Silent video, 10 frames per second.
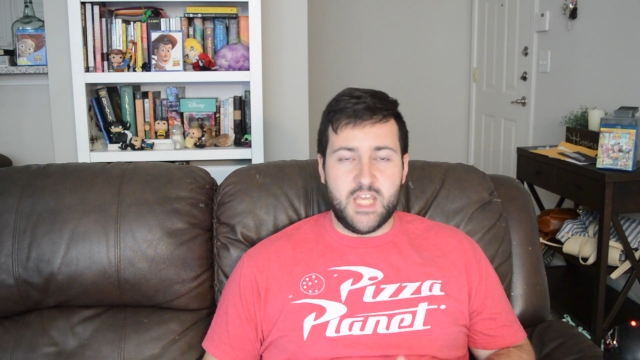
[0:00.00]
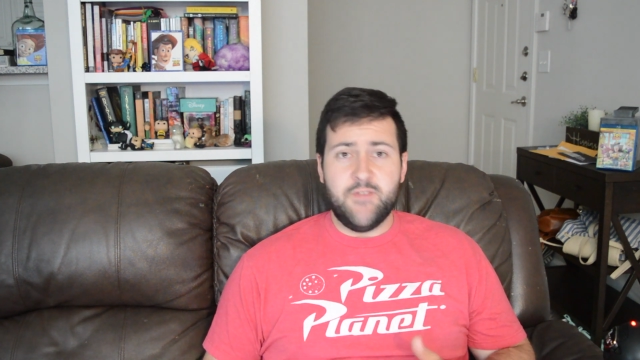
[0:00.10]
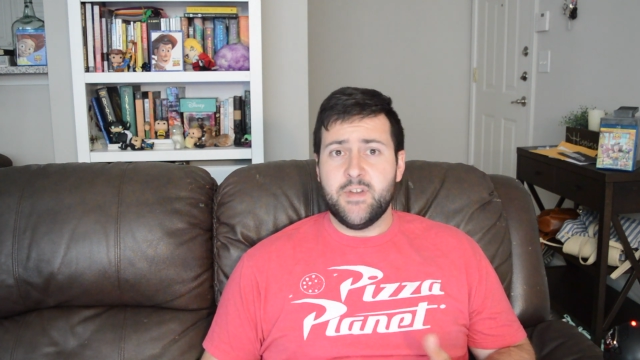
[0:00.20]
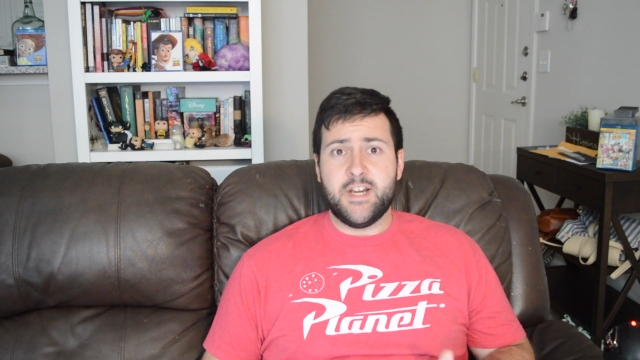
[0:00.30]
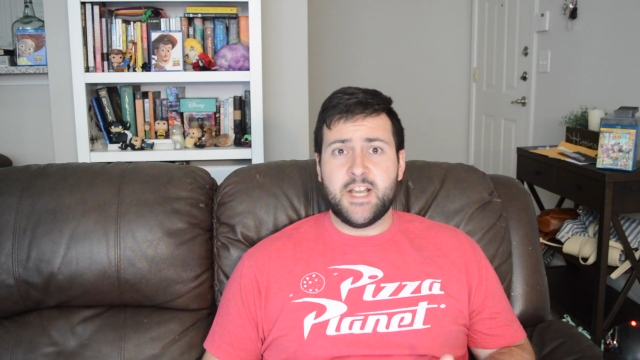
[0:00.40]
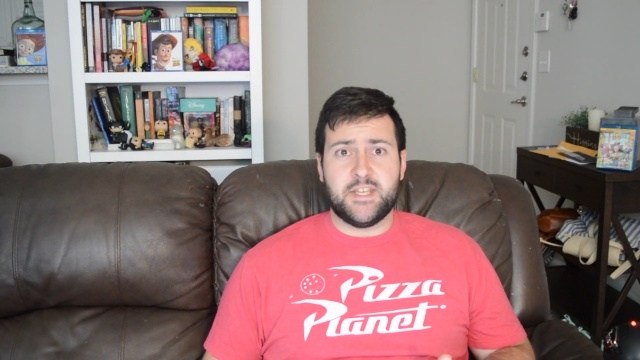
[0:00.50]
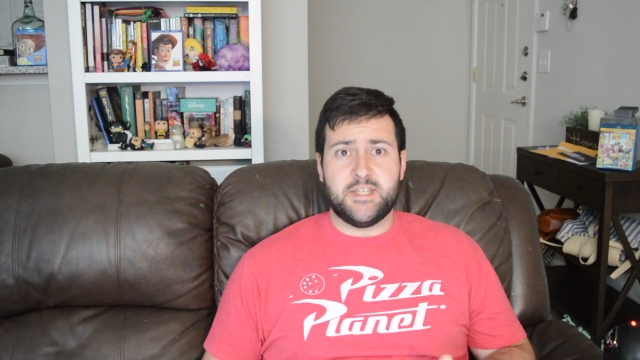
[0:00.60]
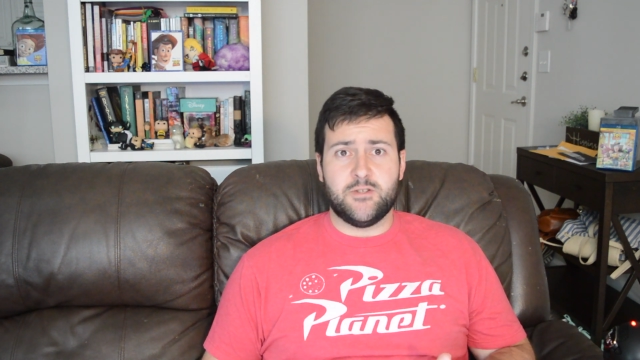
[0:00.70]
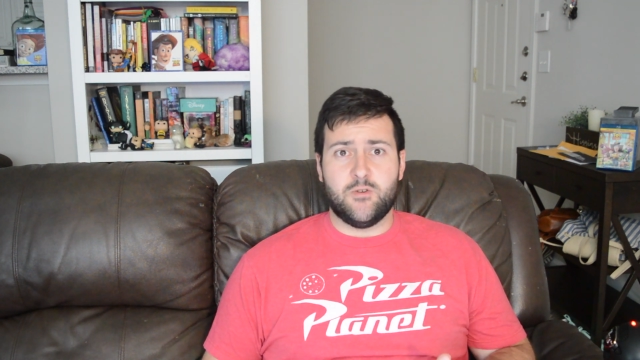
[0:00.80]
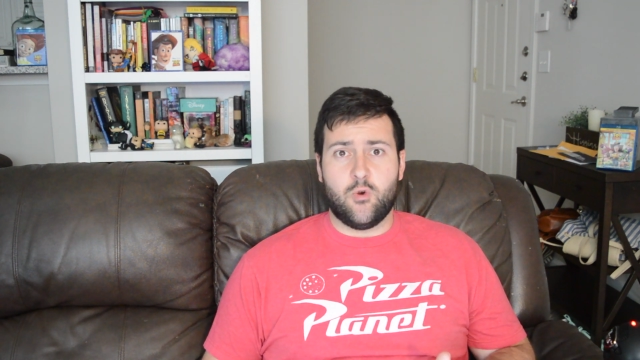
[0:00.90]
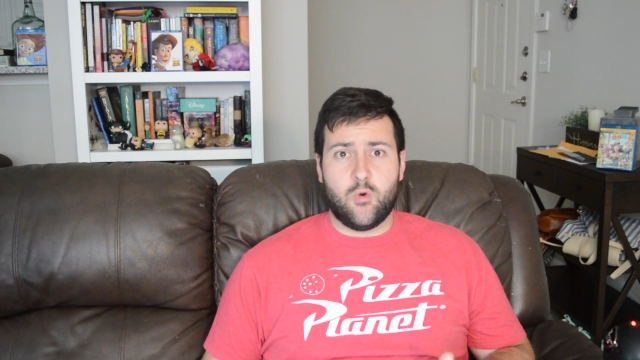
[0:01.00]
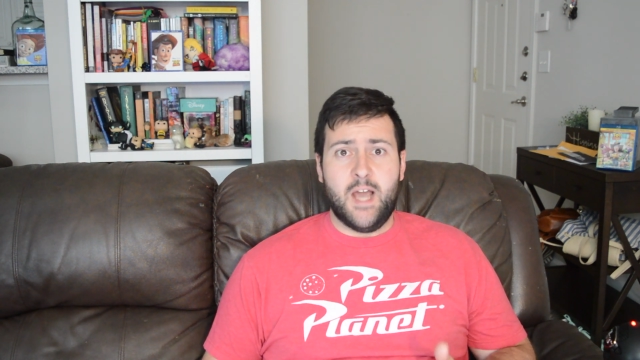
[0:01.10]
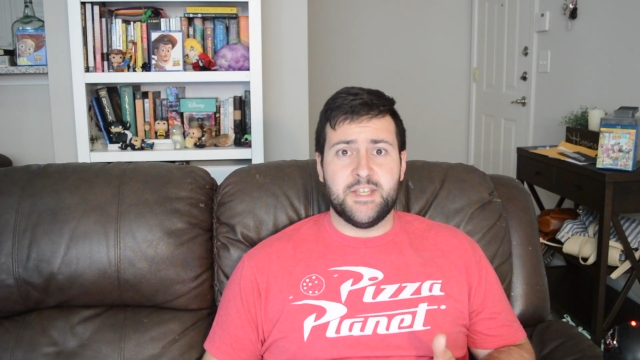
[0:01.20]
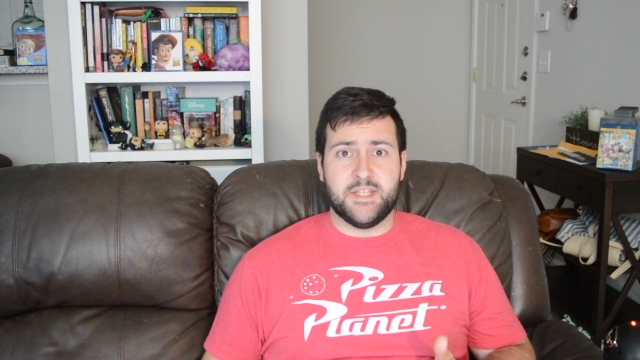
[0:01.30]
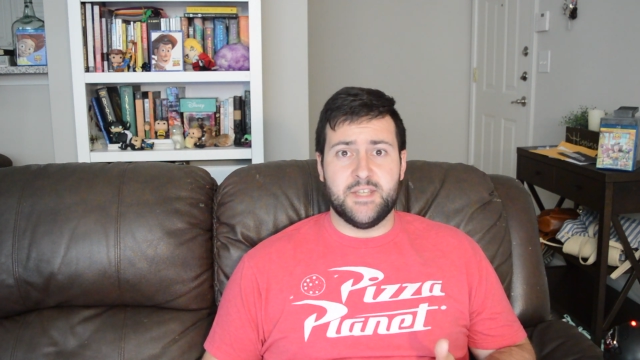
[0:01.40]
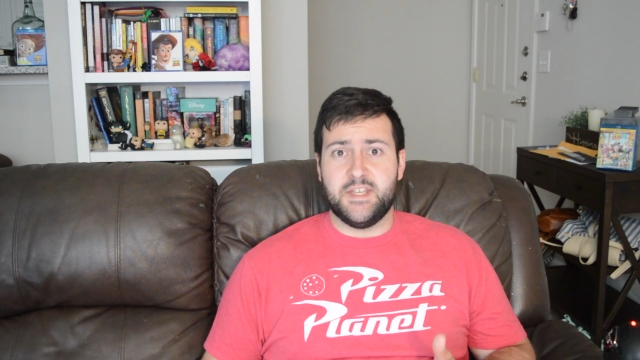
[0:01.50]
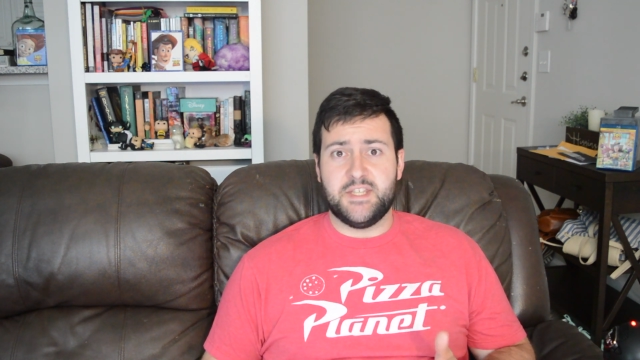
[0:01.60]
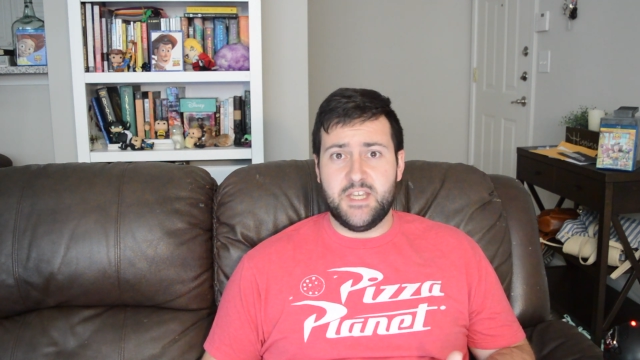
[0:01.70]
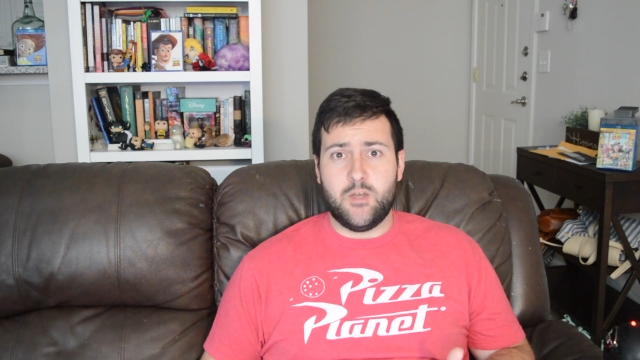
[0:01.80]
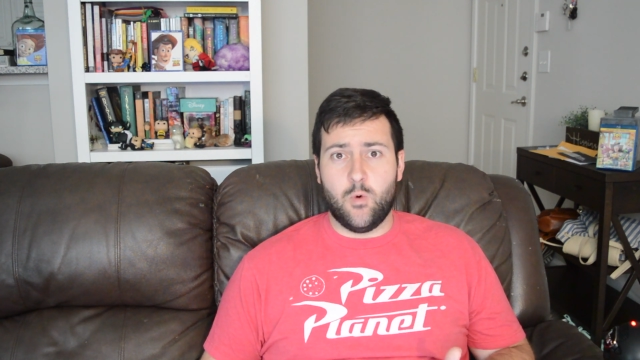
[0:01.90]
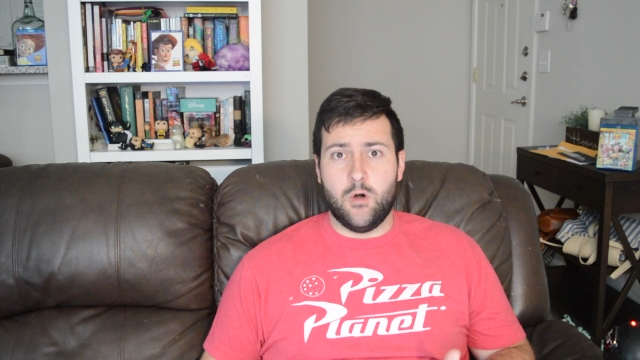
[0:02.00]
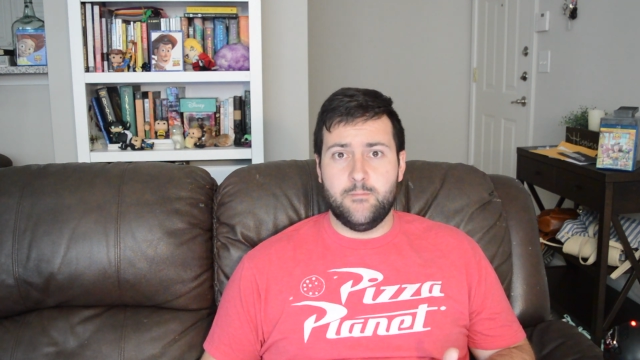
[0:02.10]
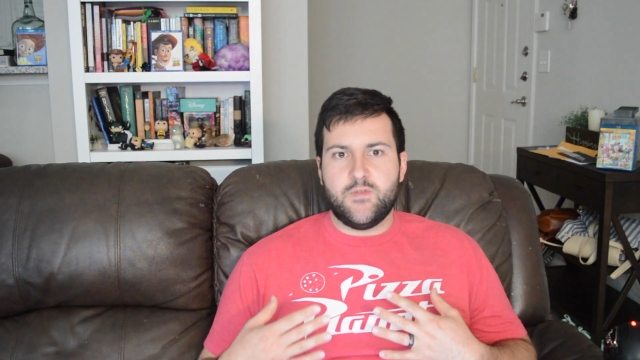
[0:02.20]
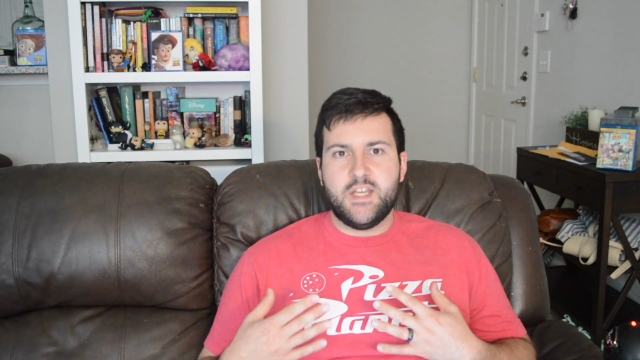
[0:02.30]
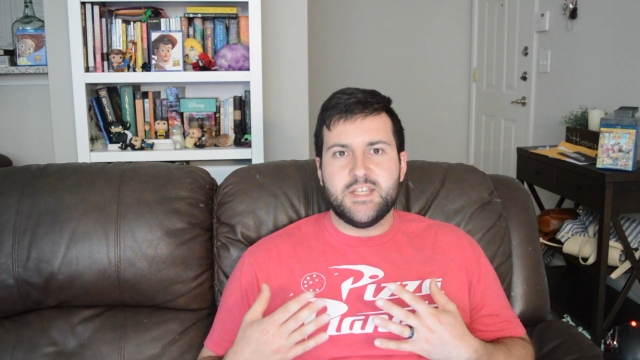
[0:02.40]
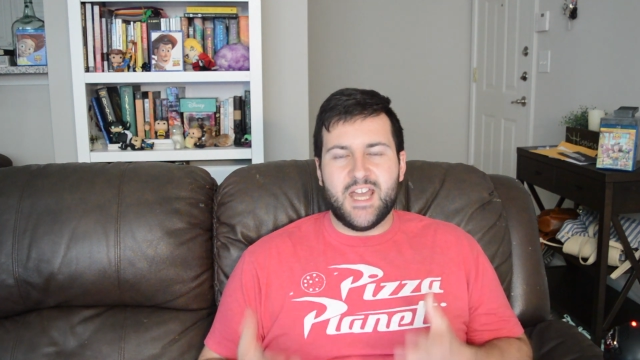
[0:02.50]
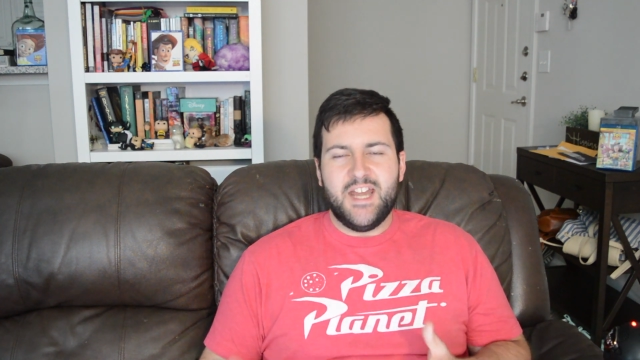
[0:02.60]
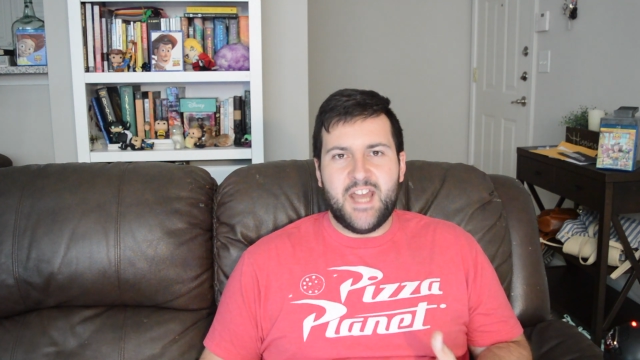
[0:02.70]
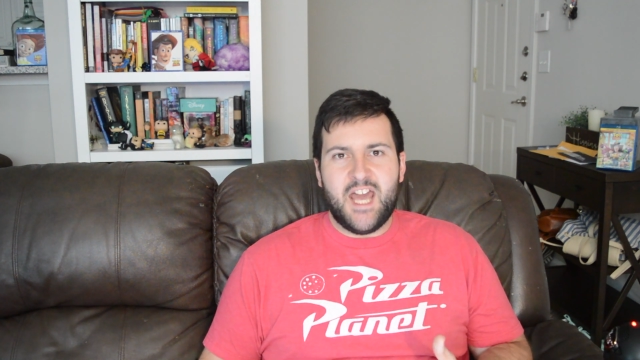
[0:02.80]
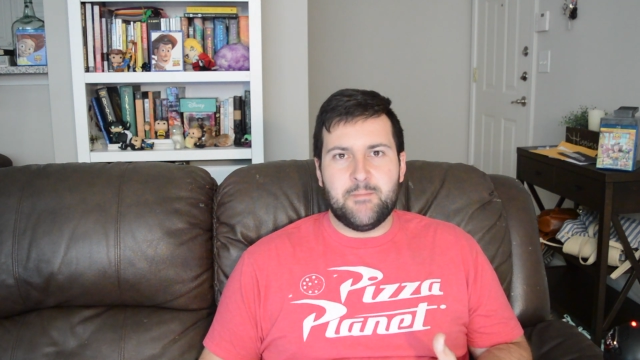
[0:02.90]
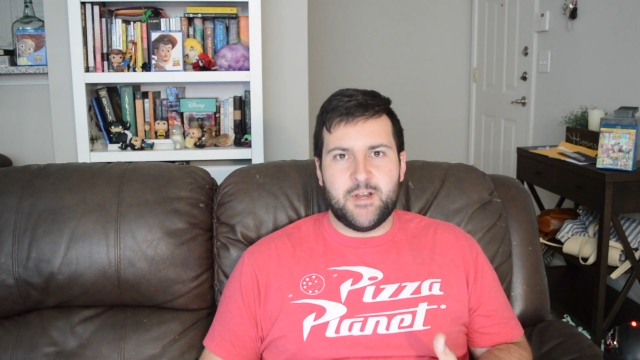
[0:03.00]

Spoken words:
even an existential crisis in the sequel. These inanimate